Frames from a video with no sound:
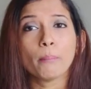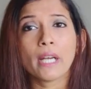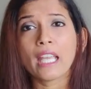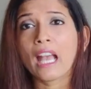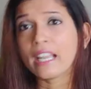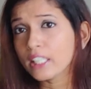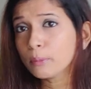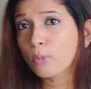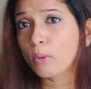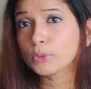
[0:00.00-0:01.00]
By
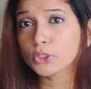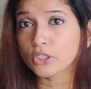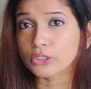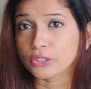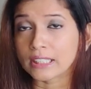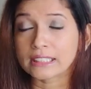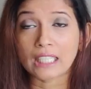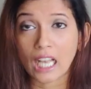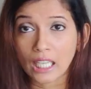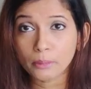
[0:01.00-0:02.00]
adding pop to your
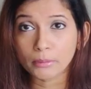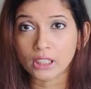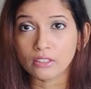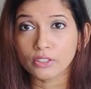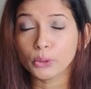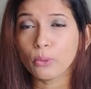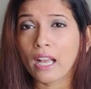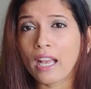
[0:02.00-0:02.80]
dress, I mean you